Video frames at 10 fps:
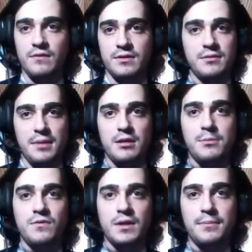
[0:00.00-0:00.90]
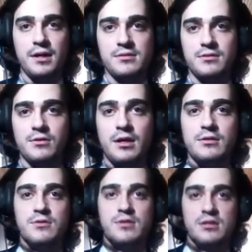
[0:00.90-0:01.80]
With the many moving parts required
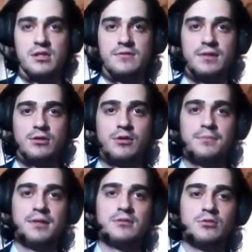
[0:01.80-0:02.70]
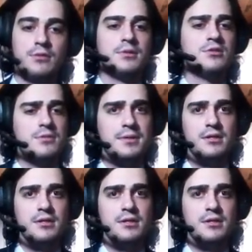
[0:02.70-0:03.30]
to successfully complete global shipping,